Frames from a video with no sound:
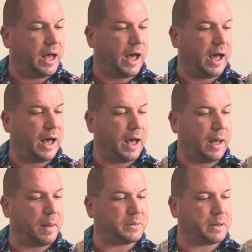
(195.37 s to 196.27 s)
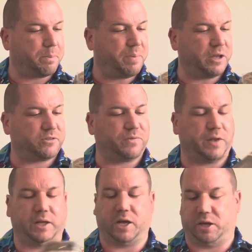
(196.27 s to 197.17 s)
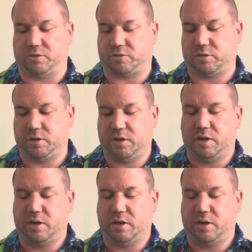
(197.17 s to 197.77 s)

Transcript: But the best thing is,